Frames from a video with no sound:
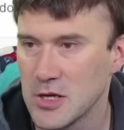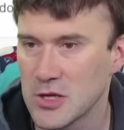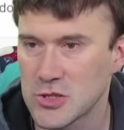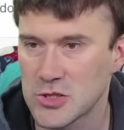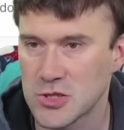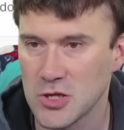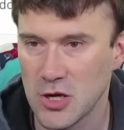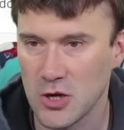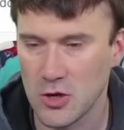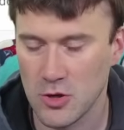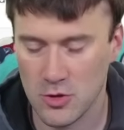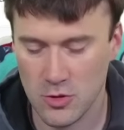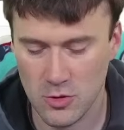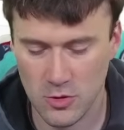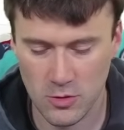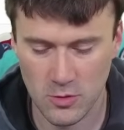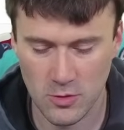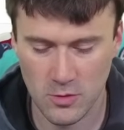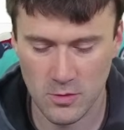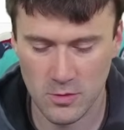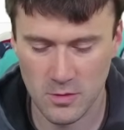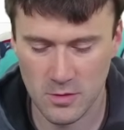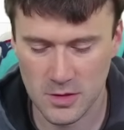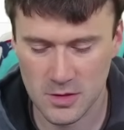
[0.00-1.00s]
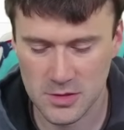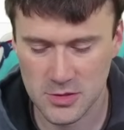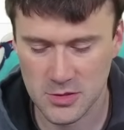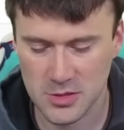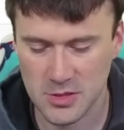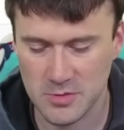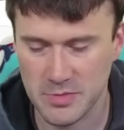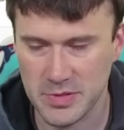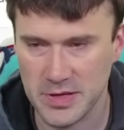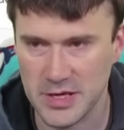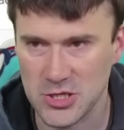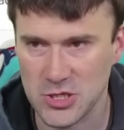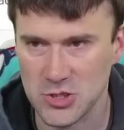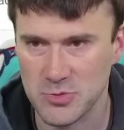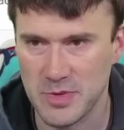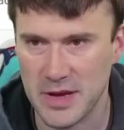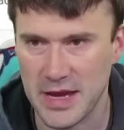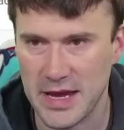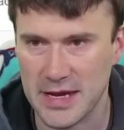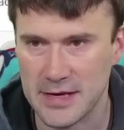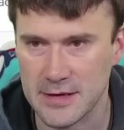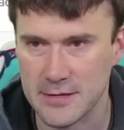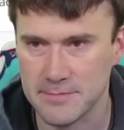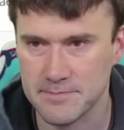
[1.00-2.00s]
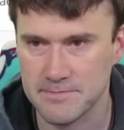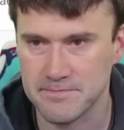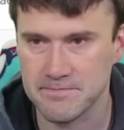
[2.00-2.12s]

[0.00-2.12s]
So let's look at Pitchback.